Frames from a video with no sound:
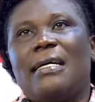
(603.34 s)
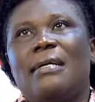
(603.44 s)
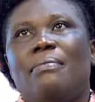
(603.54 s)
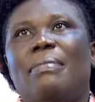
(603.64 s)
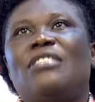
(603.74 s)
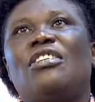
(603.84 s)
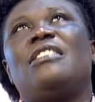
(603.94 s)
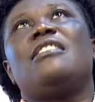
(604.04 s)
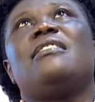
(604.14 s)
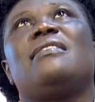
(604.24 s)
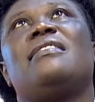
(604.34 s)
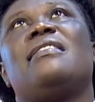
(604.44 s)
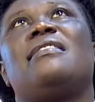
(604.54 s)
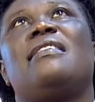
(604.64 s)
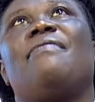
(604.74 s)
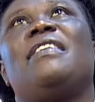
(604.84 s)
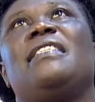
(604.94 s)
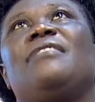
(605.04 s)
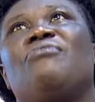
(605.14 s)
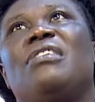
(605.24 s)
budget is
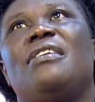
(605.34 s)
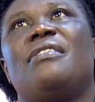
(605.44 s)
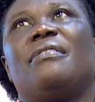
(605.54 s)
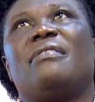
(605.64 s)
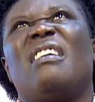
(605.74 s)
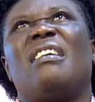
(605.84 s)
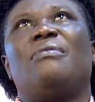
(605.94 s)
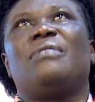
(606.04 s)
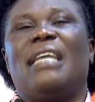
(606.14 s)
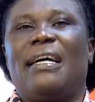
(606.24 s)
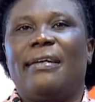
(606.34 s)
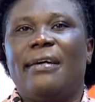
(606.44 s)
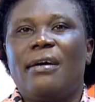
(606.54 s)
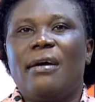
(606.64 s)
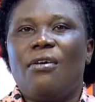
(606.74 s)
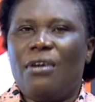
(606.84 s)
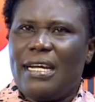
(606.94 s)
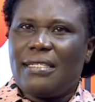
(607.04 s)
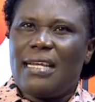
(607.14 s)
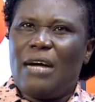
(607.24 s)
70 trillion, around there.
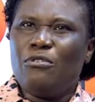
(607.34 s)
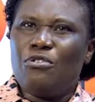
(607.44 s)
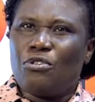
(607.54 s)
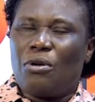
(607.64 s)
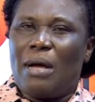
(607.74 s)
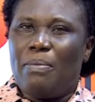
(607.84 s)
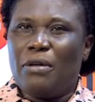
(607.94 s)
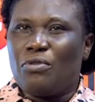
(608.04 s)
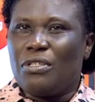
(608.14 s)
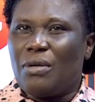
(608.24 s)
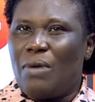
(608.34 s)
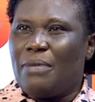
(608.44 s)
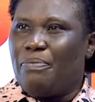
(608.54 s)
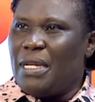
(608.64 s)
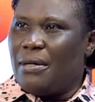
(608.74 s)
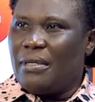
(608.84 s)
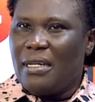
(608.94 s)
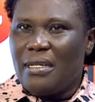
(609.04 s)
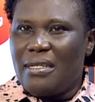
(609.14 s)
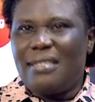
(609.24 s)
Honestly, how would you talk about 21 billion?
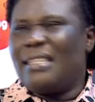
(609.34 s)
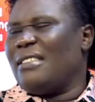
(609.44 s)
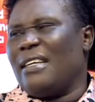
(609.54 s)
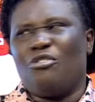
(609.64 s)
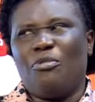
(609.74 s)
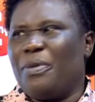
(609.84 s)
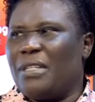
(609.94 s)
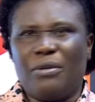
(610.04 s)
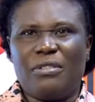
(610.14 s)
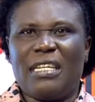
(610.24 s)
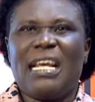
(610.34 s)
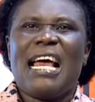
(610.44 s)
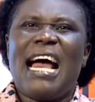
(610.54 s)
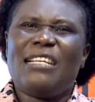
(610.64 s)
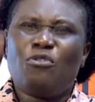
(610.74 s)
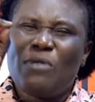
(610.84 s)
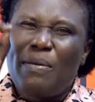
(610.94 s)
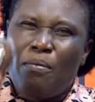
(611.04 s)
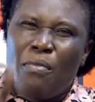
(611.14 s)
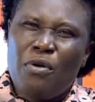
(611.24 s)
This is a drop in the ocean. And to the
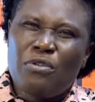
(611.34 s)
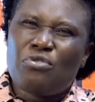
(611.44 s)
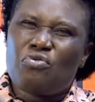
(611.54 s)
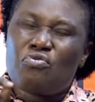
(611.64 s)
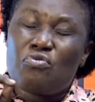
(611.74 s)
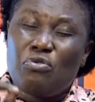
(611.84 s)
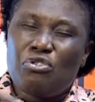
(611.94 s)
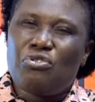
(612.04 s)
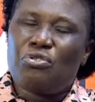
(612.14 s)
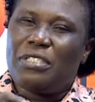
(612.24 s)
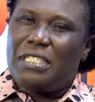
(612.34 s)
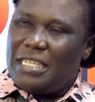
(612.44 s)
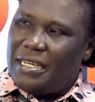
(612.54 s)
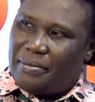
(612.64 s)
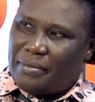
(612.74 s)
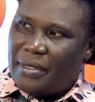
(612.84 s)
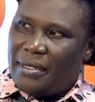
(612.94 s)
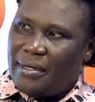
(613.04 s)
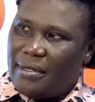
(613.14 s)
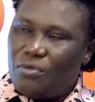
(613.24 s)
most crucial team,
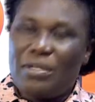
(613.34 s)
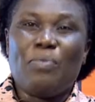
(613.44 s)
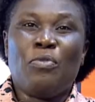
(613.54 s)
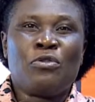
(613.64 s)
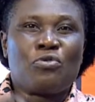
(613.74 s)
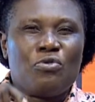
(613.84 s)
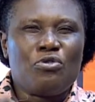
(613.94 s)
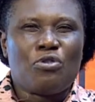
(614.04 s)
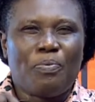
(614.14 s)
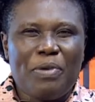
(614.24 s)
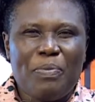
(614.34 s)
to the most crucial people